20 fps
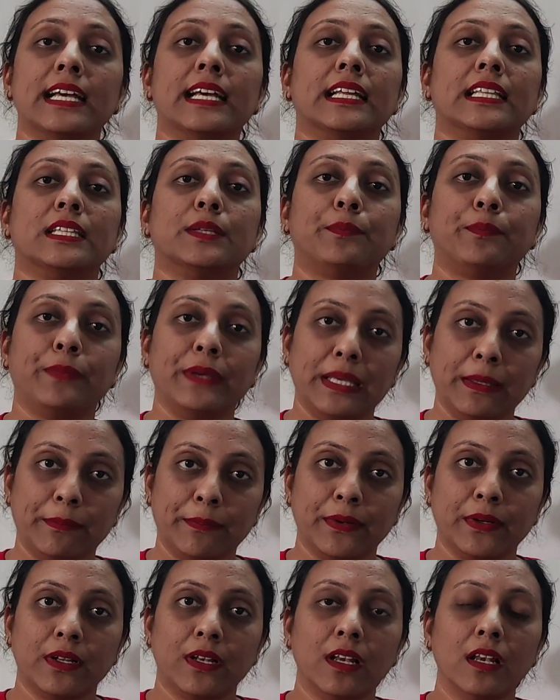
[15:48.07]
the
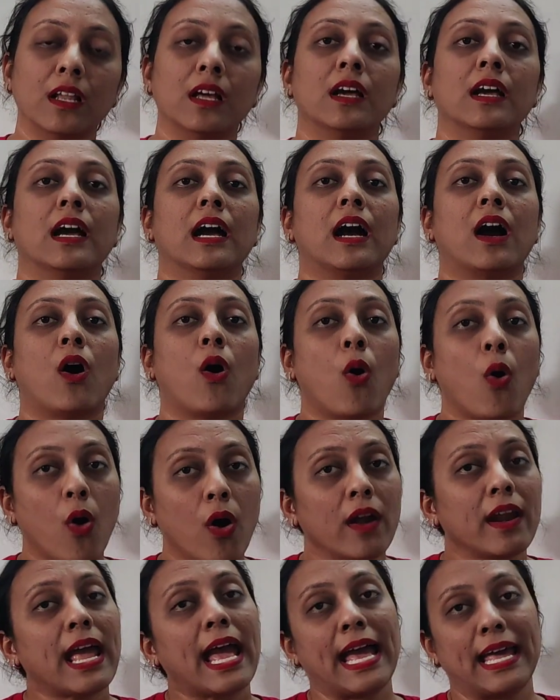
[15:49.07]
people
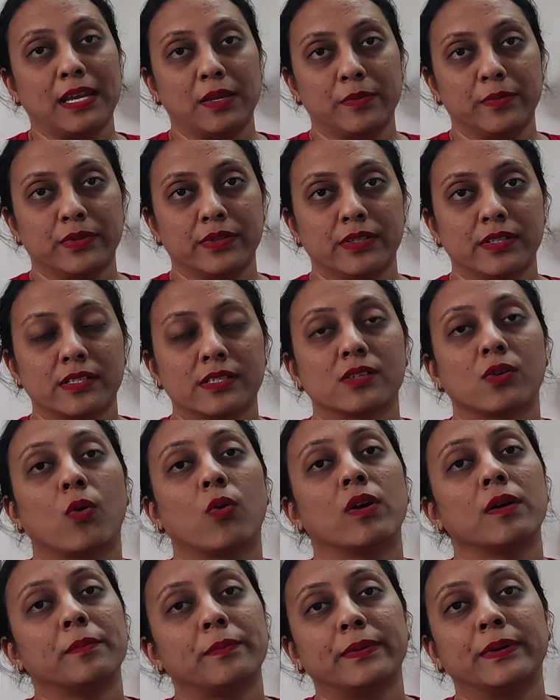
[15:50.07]
or animals
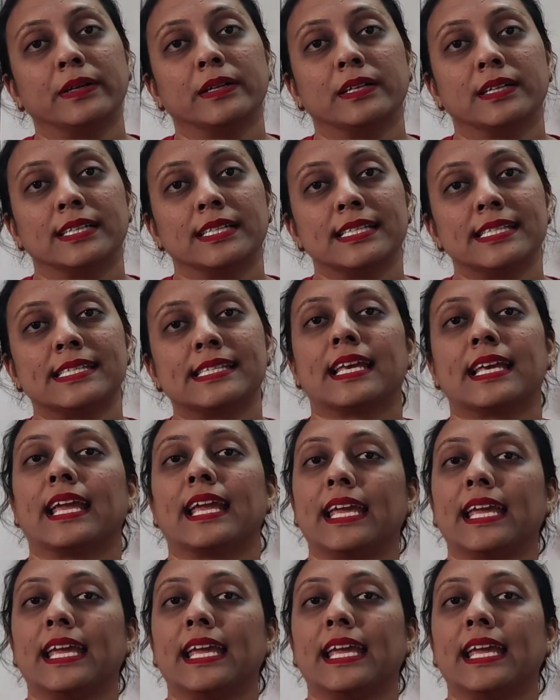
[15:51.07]
or birds